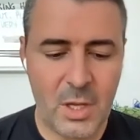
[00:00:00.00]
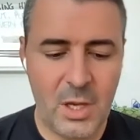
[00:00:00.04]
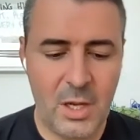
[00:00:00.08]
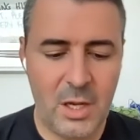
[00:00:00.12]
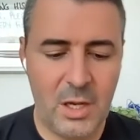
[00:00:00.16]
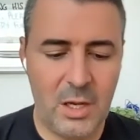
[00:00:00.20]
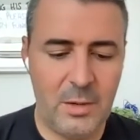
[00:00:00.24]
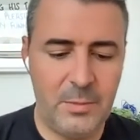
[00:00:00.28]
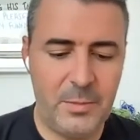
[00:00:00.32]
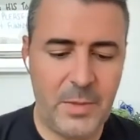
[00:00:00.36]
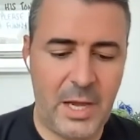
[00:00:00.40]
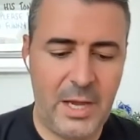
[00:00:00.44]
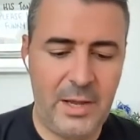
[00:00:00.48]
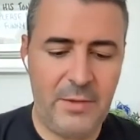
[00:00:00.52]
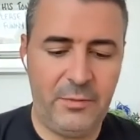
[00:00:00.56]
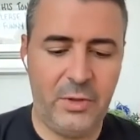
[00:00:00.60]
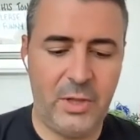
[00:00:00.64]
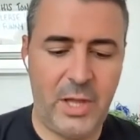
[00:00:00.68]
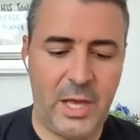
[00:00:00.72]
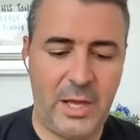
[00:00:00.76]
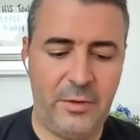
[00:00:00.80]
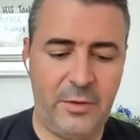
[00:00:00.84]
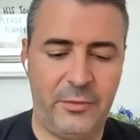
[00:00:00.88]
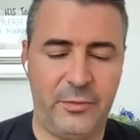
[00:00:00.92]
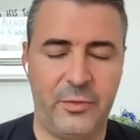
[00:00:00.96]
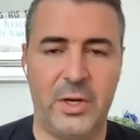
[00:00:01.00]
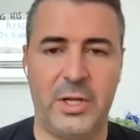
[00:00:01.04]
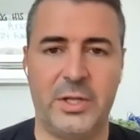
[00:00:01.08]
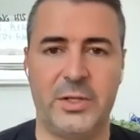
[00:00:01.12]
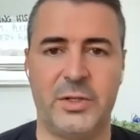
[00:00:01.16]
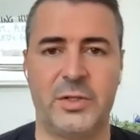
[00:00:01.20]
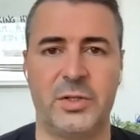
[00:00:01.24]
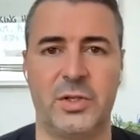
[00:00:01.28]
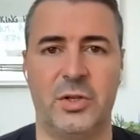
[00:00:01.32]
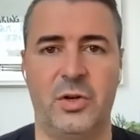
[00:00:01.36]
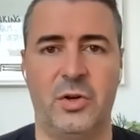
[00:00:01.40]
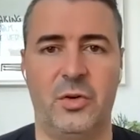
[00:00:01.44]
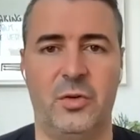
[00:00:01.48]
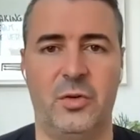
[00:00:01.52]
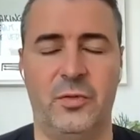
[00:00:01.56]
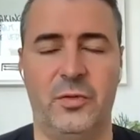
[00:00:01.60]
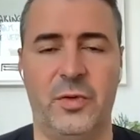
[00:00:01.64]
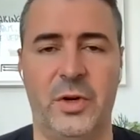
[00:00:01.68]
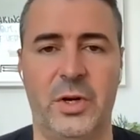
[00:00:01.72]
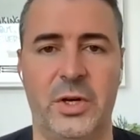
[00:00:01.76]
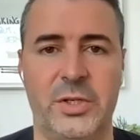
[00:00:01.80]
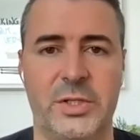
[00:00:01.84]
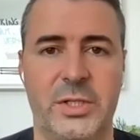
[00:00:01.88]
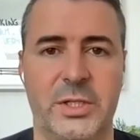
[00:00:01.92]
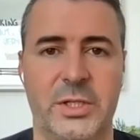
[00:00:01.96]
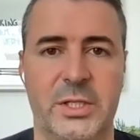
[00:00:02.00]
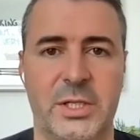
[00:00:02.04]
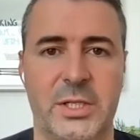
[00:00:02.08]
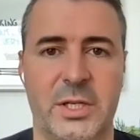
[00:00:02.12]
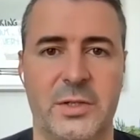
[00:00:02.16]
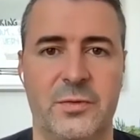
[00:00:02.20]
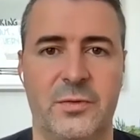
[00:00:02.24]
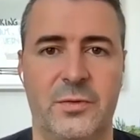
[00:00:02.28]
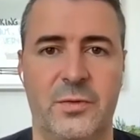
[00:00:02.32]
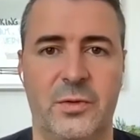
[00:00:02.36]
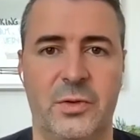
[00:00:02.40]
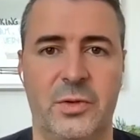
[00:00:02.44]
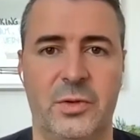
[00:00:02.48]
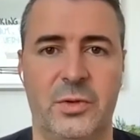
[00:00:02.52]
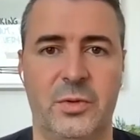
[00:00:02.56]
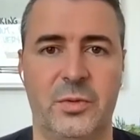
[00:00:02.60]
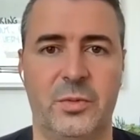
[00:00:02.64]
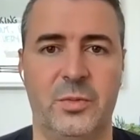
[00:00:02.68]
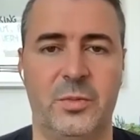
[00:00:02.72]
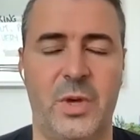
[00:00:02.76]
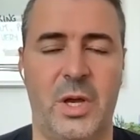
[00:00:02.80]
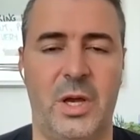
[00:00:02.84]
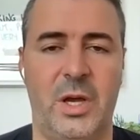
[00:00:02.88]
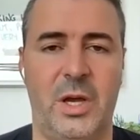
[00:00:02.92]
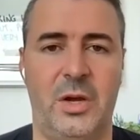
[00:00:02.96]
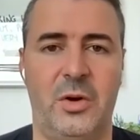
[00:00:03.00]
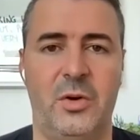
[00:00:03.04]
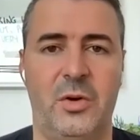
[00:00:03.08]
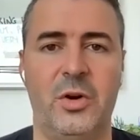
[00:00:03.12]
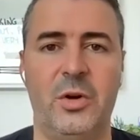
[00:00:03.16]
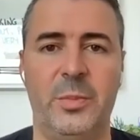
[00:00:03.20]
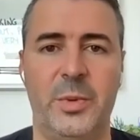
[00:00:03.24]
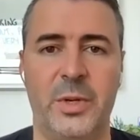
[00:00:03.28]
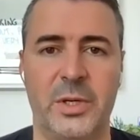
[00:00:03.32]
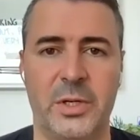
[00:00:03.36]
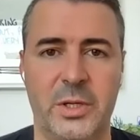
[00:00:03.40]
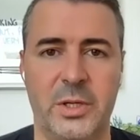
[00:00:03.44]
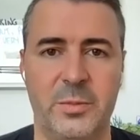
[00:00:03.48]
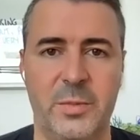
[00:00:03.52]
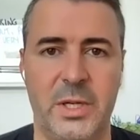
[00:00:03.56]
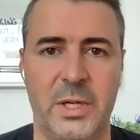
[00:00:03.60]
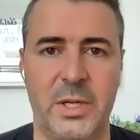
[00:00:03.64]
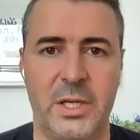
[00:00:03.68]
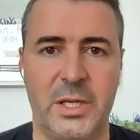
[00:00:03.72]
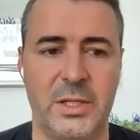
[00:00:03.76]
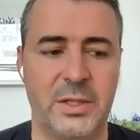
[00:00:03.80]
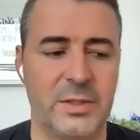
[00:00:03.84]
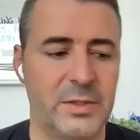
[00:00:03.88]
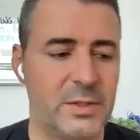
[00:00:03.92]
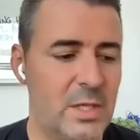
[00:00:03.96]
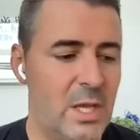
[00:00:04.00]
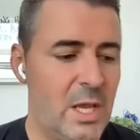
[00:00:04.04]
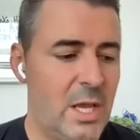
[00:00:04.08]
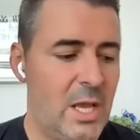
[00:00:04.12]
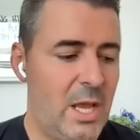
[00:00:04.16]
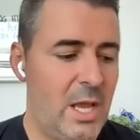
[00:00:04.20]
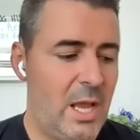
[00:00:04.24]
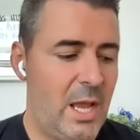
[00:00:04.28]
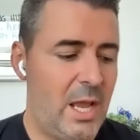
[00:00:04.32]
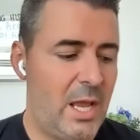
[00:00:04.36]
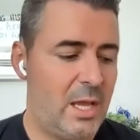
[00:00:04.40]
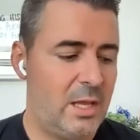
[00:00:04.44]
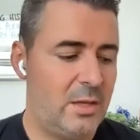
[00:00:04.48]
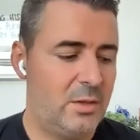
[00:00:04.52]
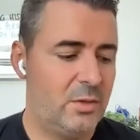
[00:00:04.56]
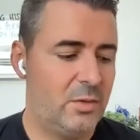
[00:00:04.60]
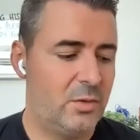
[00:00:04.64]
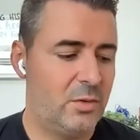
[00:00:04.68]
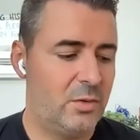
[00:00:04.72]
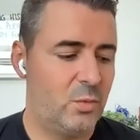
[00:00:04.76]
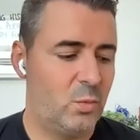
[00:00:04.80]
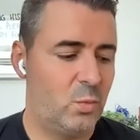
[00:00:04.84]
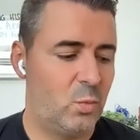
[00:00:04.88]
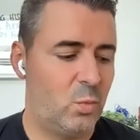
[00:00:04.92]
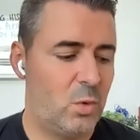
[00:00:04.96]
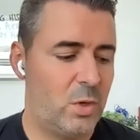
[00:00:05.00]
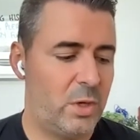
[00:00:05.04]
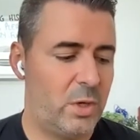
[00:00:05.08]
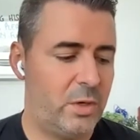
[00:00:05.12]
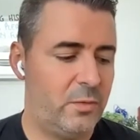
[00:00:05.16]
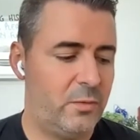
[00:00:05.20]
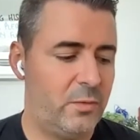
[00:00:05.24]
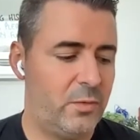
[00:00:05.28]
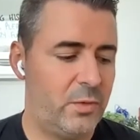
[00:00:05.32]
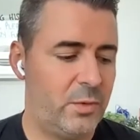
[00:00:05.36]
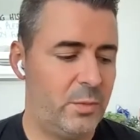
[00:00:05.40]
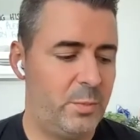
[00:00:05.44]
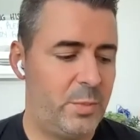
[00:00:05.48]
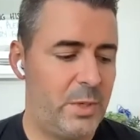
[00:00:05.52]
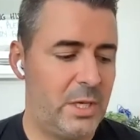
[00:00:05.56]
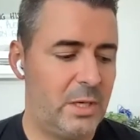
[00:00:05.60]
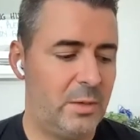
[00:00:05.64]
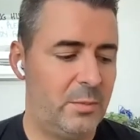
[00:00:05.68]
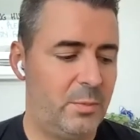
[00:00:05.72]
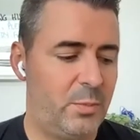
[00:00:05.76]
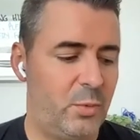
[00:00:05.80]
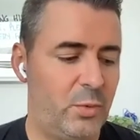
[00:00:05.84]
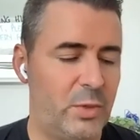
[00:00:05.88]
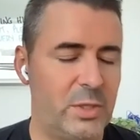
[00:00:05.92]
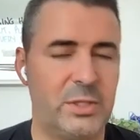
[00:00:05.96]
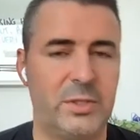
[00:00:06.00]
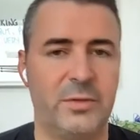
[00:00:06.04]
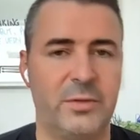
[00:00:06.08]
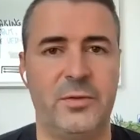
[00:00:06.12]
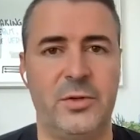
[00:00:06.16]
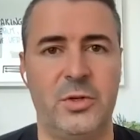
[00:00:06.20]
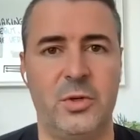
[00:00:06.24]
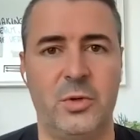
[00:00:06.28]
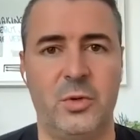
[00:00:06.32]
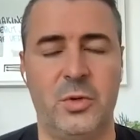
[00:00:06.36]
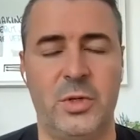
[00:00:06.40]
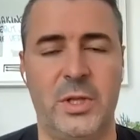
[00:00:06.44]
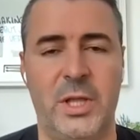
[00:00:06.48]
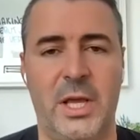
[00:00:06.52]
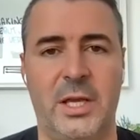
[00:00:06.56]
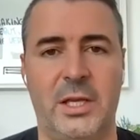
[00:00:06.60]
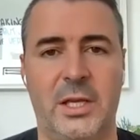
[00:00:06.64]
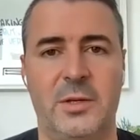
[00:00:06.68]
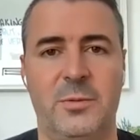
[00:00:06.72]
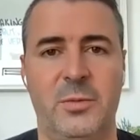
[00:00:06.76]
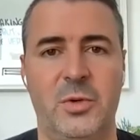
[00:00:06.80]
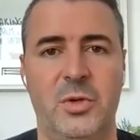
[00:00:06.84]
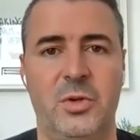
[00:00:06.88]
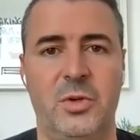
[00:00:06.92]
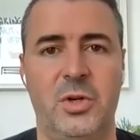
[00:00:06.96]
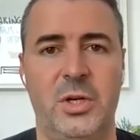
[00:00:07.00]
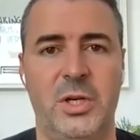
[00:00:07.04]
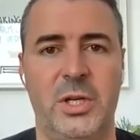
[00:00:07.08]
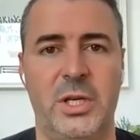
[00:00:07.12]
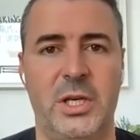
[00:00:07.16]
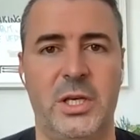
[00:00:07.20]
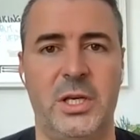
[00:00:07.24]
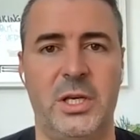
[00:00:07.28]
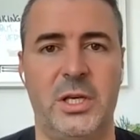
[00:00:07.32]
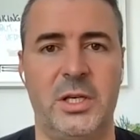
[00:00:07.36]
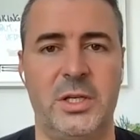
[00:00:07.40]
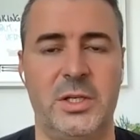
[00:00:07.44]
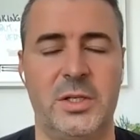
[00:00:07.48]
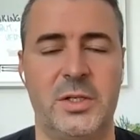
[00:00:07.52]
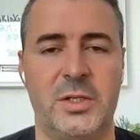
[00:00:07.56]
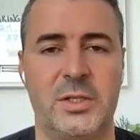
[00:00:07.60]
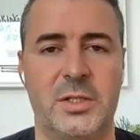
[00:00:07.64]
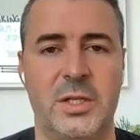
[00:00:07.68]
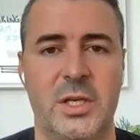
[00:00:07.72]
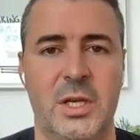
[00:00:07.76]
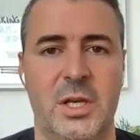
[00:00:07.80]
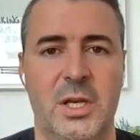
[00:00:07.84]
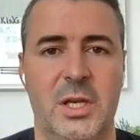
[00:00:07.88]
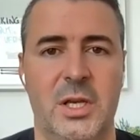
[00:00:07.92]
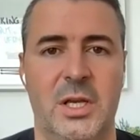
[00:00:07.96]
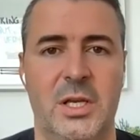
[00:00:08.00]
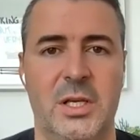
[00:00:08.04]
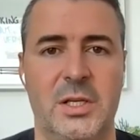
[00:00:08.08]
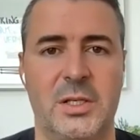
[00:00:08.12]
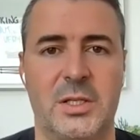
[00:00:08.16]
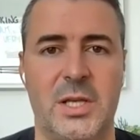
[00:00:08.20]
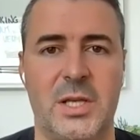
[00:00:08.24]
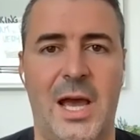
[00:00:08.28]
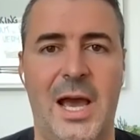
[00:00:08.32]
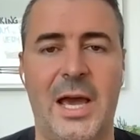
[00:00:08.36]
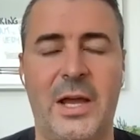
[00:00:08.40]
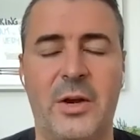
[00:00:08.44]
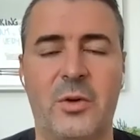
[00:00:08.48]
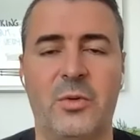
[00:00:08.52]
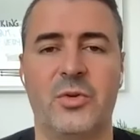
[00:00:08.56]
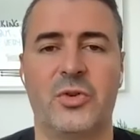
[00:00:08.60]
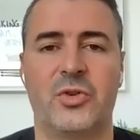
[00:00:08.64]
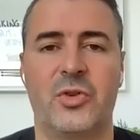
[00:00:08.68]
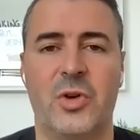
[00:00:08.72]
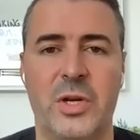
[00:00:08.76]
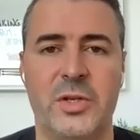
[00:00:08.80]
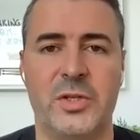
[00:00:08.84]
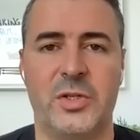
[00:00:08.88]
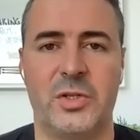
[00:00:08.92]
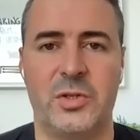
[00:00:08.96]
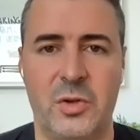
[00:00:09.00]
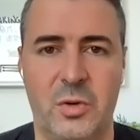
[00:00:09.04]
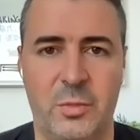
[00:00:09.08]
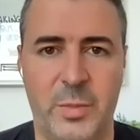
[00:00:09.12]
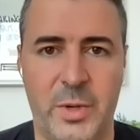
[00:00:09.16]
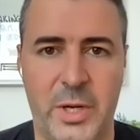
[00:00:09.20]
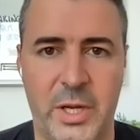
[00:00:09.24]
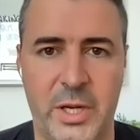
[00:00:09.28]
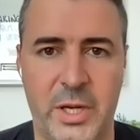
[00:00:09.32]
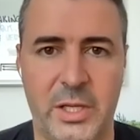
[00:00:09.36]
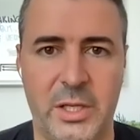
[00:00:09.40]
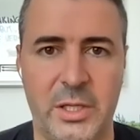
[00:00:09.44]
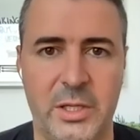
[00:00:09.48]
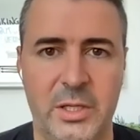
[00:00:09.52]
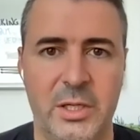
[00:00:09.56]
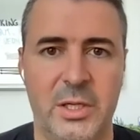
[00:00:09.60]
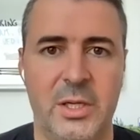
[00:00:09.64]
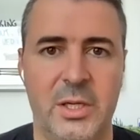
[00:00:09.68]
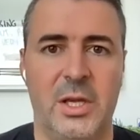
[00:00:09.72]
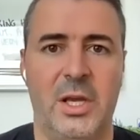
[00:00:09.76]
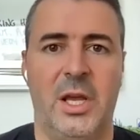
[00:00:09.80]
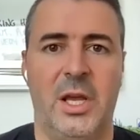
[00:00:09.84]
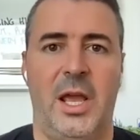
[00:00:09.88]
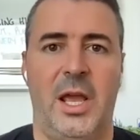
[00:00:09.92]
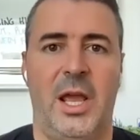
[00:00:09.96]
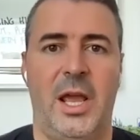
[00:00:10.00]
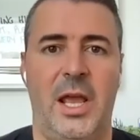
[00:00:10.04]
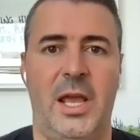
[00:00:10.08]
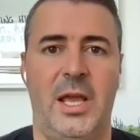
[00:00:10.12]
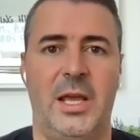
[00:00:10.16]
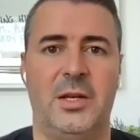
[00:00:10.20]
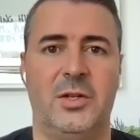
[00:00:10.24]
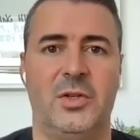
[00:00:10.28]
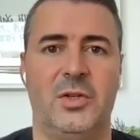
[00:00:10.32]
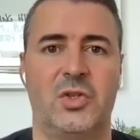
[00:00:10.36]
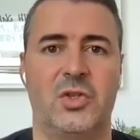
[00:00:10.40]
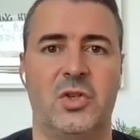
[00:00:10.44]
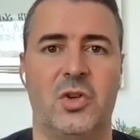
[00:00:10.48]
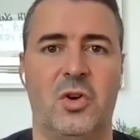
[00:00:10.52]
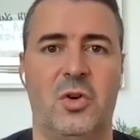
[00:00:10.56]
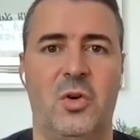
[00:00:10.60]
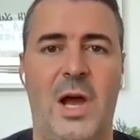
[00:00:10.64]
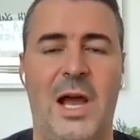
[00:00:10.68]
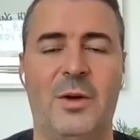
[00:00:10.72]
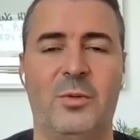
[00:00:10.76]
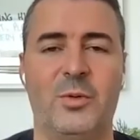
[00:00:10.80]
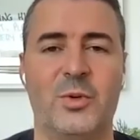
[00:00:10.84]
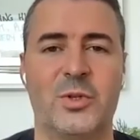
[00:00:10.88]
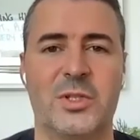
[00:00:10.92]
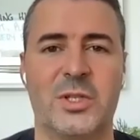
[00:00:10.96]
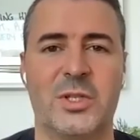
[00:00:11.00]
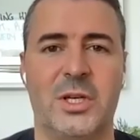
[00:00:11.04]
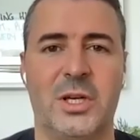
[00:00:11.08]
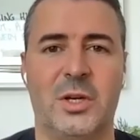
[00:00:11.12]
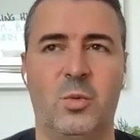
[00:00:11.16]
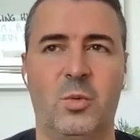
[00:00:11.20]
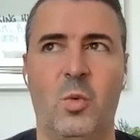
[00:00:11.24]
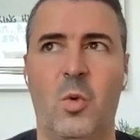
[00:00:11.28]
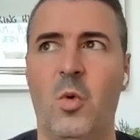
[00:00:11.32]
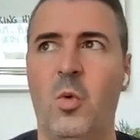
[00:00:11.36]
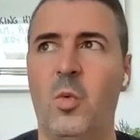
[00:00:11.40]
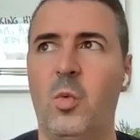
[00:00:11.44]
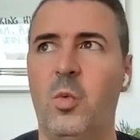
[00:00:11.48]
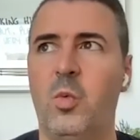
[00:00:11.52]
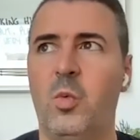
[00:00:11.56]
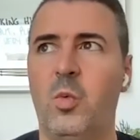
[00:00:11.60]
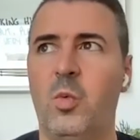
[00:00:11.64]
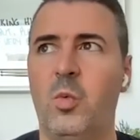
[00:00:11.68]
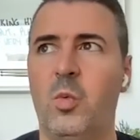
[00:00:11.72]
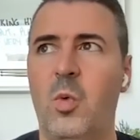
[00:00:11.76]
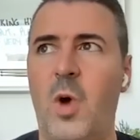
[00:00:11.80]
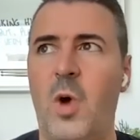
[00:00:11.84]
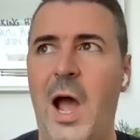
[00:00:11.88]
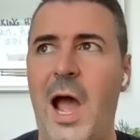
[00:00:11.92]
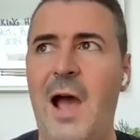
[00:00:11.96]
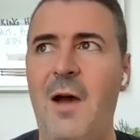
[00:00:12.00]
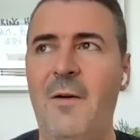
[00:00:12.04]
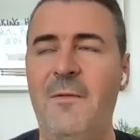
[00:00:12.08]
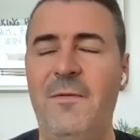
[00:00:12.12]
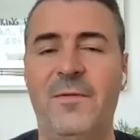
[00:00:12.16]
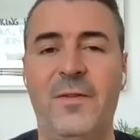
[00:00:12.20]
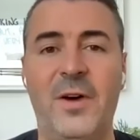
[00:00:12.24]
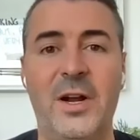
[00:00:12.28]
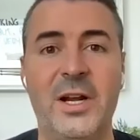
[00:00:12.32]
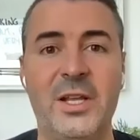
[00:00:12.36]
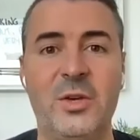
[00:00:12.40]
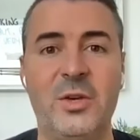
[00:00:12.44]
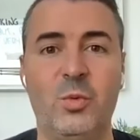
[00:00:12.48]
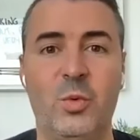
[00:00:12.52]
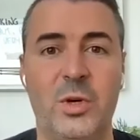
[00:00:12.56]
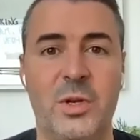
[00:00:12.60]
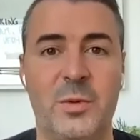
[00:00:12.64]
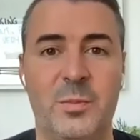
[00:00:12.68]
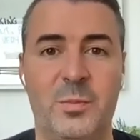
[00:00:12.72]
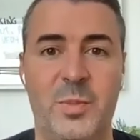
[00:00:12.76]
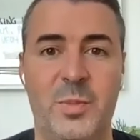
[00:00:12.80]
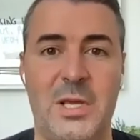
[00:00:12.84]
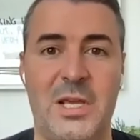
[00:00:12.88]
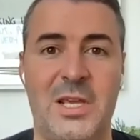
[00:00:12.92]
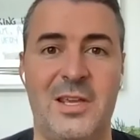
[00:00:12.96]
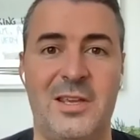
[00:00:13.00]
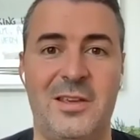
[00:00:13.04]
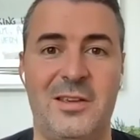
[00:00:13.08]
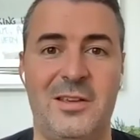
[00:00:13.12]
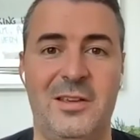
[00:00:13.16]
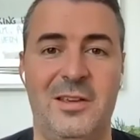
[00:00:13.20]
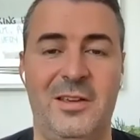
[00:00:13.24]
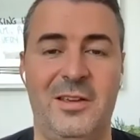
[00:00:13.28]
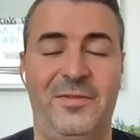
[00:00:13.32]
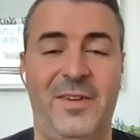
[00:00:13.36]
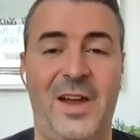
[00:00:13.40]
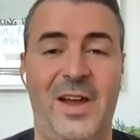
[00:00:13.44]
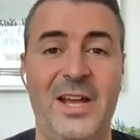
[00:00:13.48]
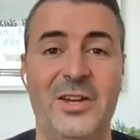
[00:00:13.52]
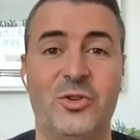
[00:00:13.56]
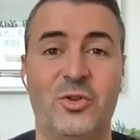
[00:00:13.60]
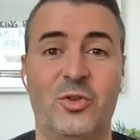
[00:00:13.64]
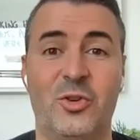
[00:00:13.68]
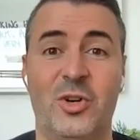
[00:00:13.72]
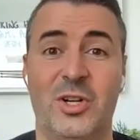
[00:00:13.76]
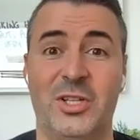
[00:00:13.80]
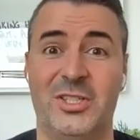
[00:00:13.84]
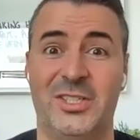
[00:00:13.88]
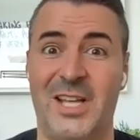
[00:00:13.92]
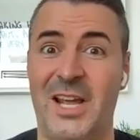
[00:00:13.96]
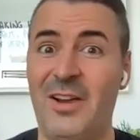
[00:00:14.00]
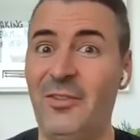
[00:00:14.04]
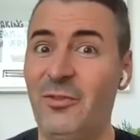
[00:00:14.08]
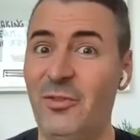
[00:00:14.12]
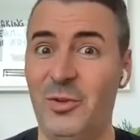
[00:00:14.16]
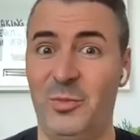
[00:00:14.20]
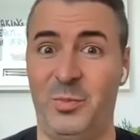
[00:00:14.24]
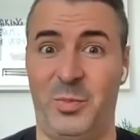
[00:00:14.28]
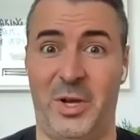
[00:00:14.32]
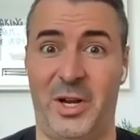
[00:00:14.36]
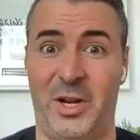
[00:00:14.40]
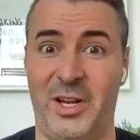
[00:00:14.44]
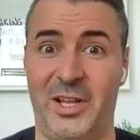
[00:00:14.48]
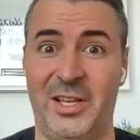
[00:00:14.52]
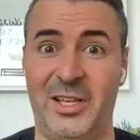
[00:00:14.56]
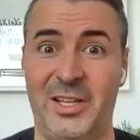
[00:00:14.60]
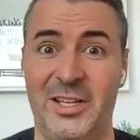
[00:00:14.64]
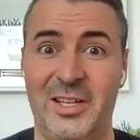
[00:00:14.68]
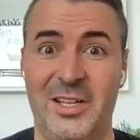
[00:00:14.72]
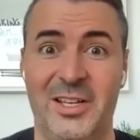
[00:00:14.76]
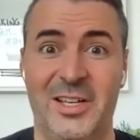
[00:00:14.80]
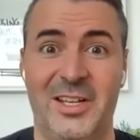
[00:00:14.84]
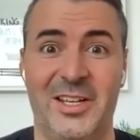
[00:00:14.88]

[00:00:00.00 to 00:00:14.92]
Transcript: um, i have a lot of friends that are very successful uh, urban comedians and one of the big points of view in that community is is i don't trust nobody and so i was like well how funny would it be if I trust everybody?